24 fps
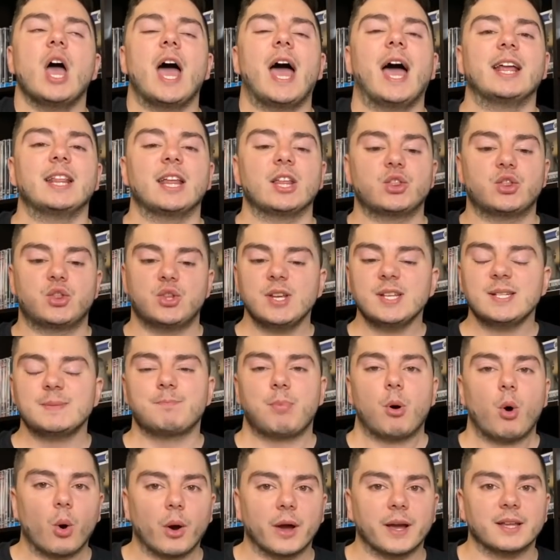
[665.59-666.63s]
And at this
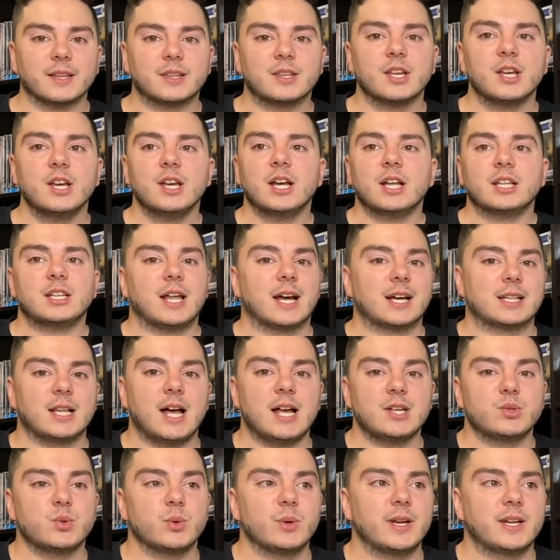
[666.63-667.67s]
point, like,
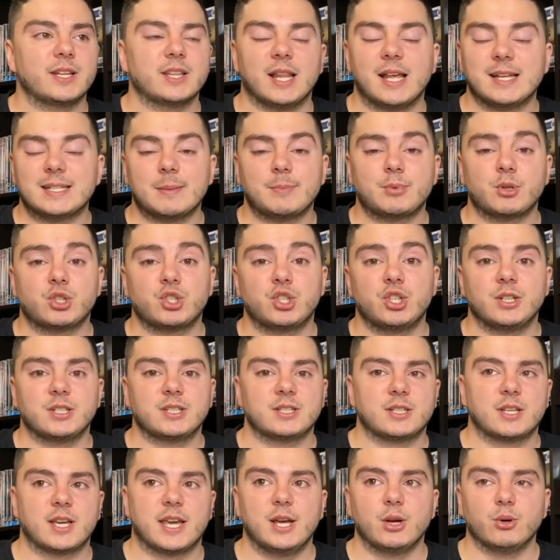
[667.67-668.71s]
last episode, she
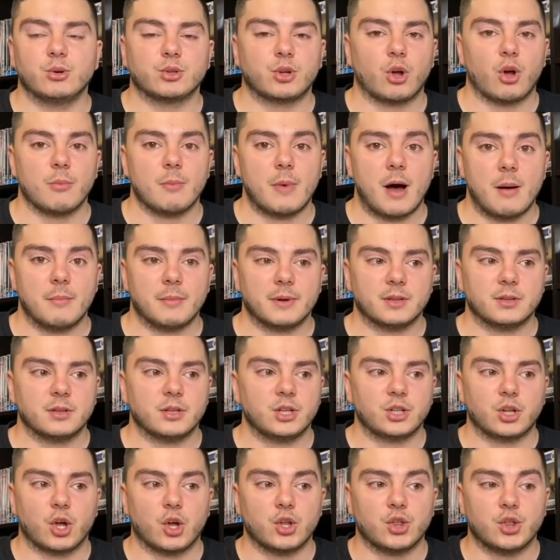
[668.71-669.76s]
killed her mom. And, you
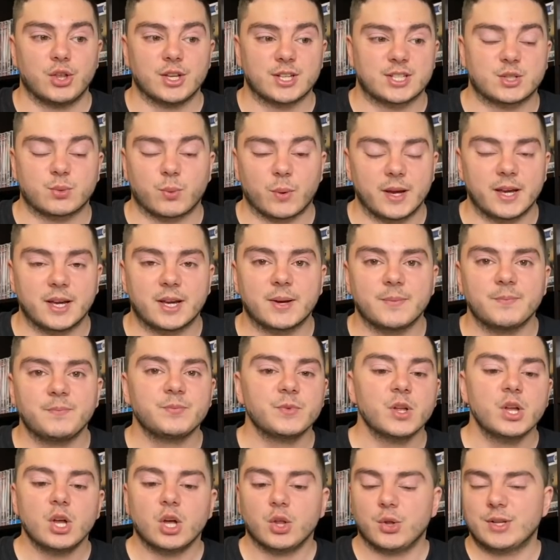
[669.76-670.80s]
know, this week,
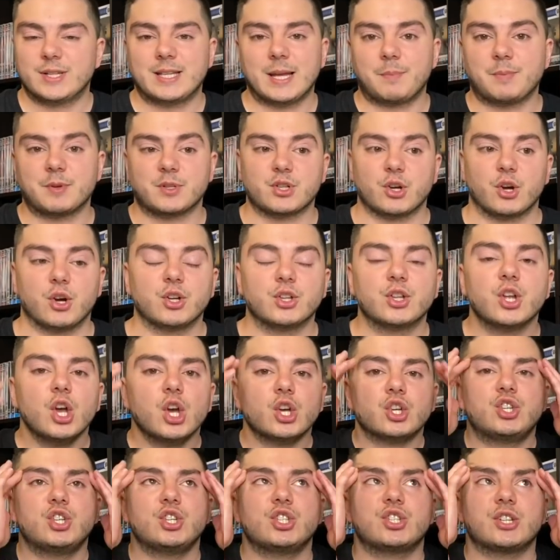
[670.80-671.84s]
this episode,
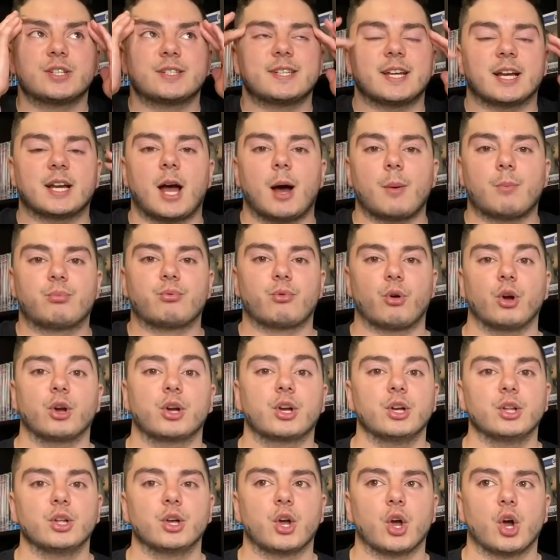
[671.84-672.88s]
she's just, like, a
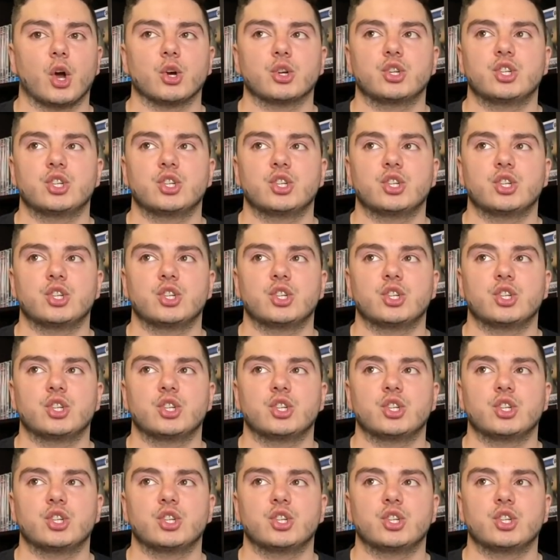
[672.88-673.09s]
broken girl.